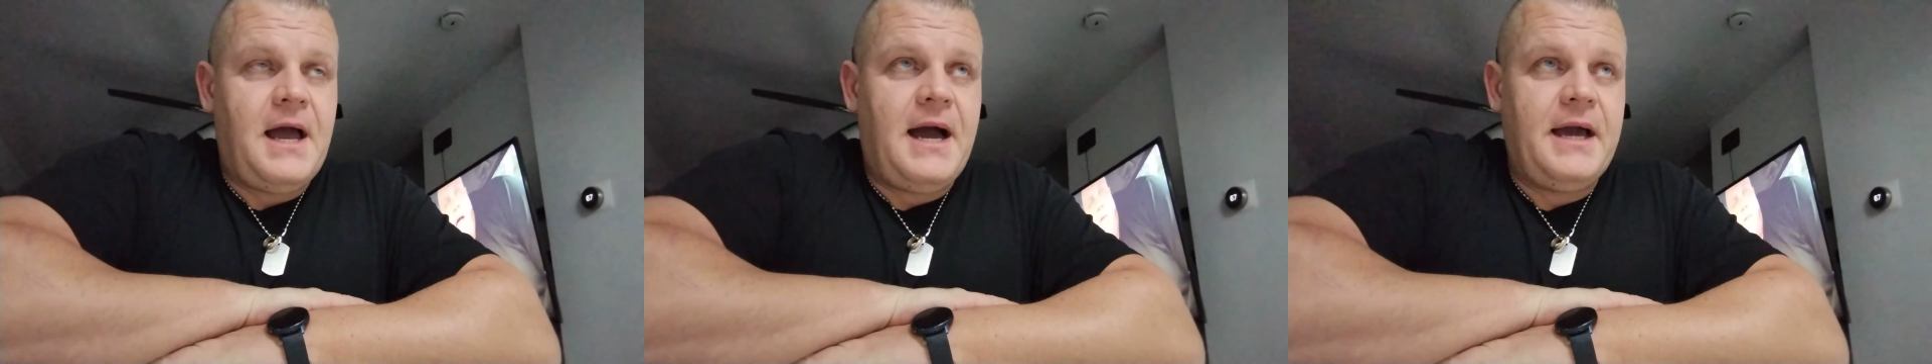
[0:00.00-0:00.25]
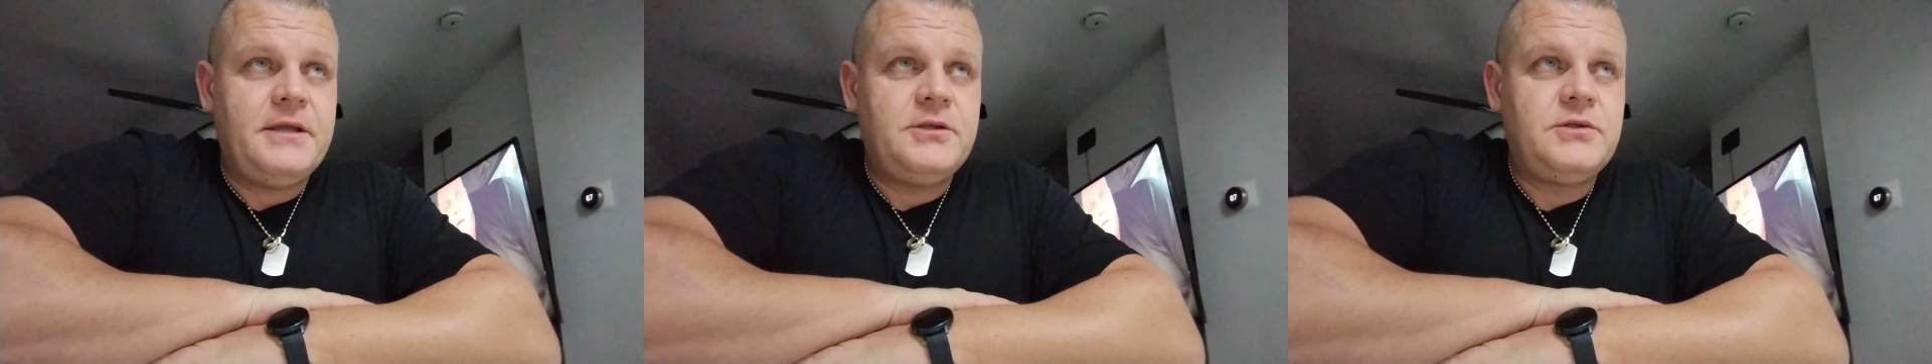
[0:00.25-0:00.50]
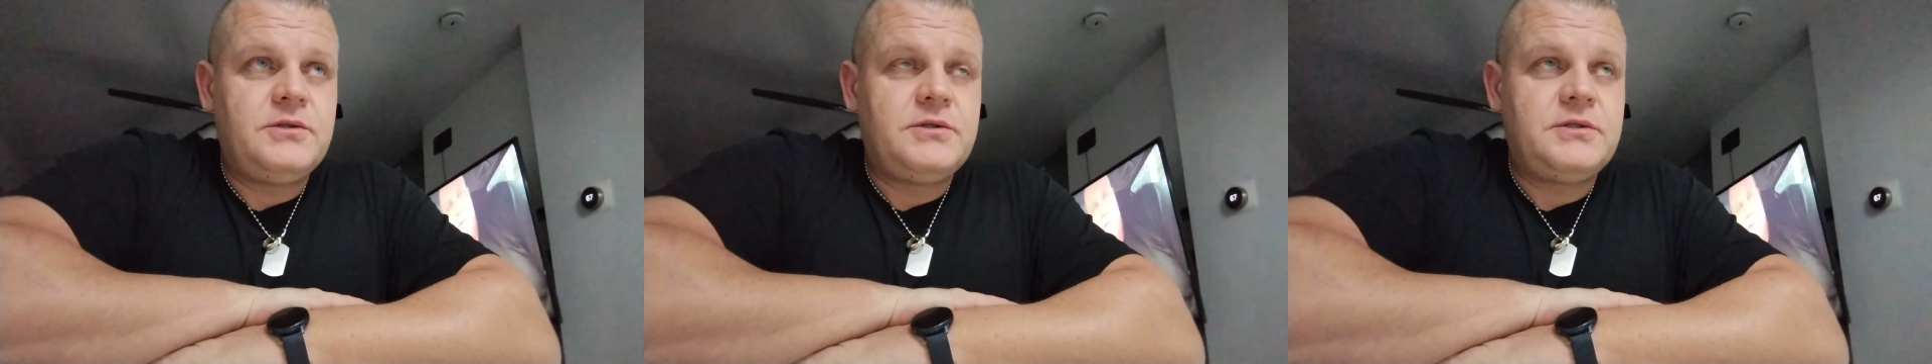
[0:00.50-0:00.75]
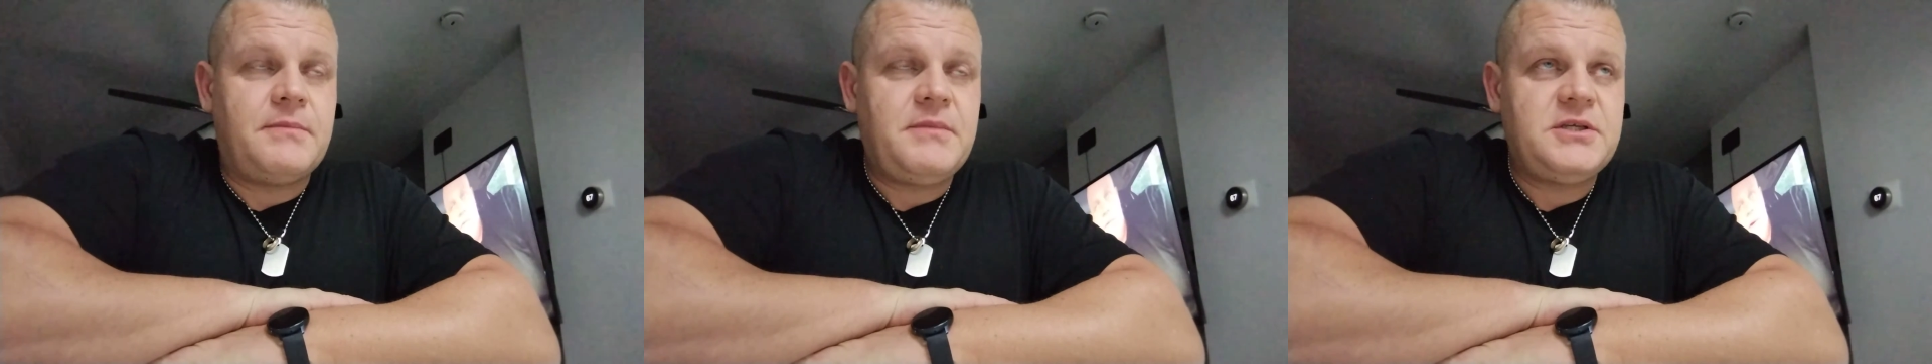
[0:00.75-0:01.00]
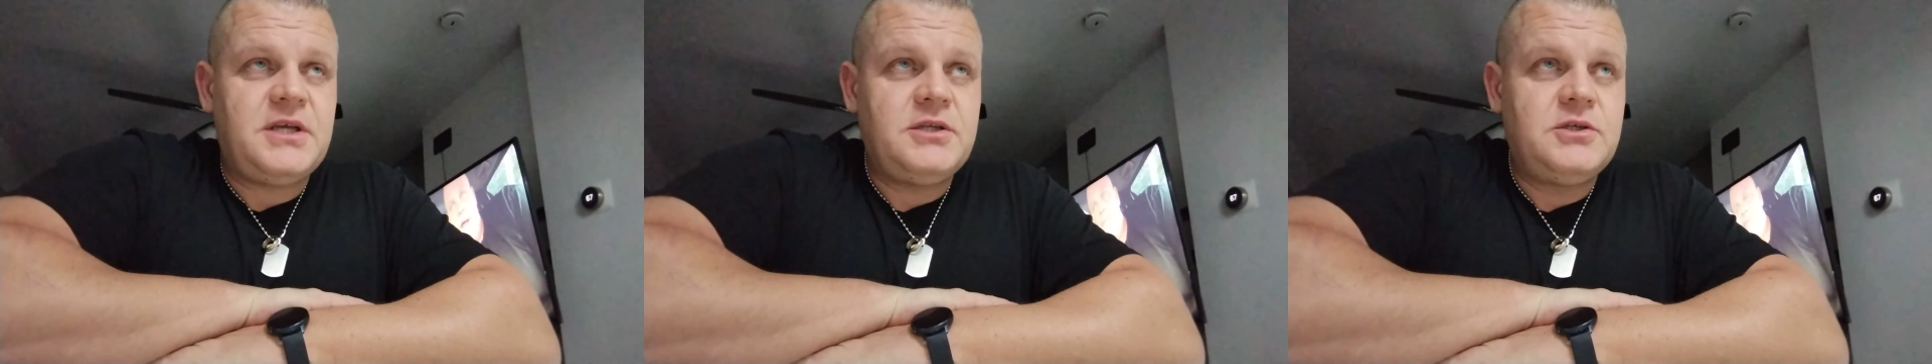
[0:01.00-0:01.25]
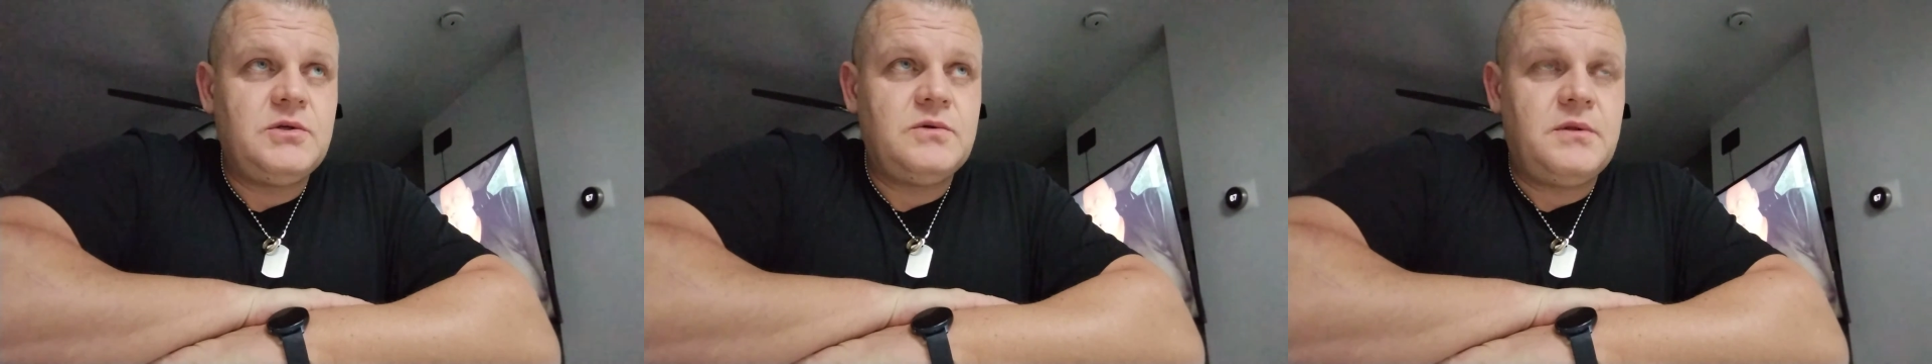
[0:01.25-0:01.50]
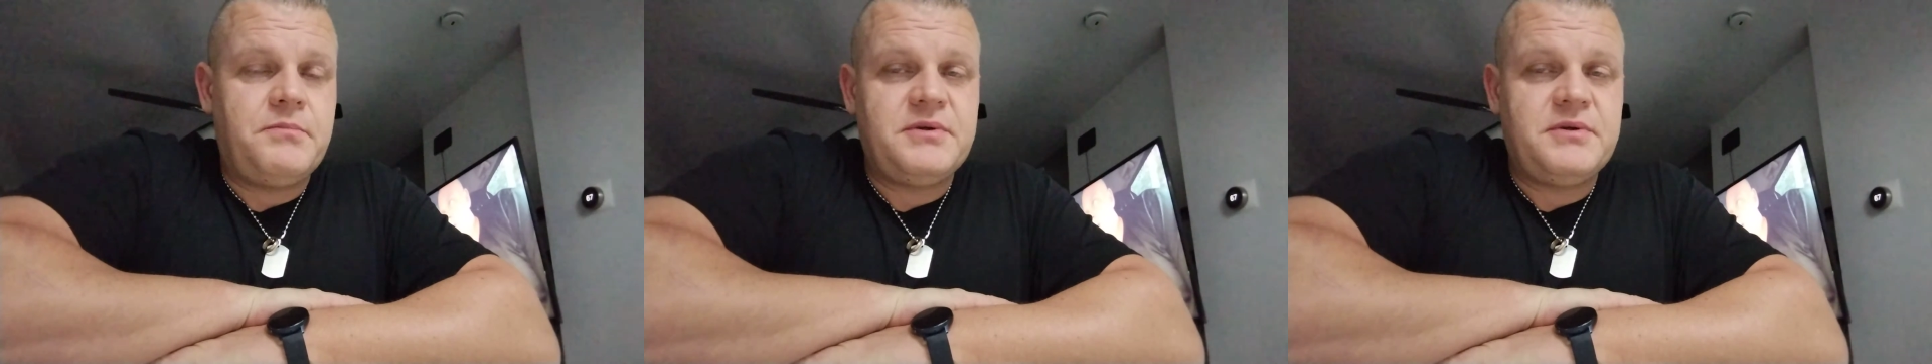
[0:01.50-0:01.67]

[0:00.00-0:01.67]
I sometimes I do the